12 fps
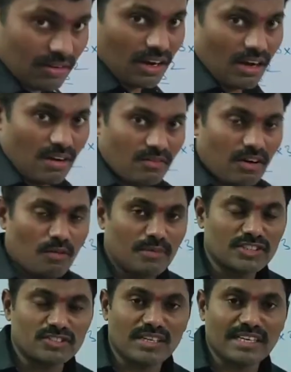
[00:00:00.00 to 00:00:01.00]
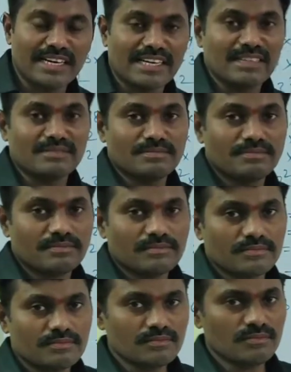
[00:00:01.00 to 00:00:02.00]
How much you are
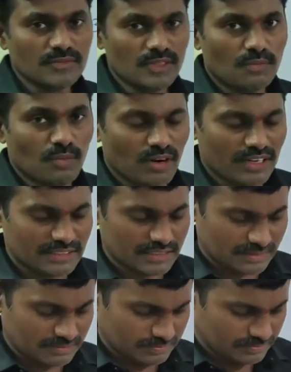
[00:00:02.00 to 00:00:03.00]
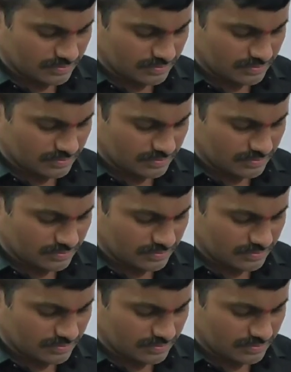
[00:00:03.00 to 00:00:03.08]
getting? Product.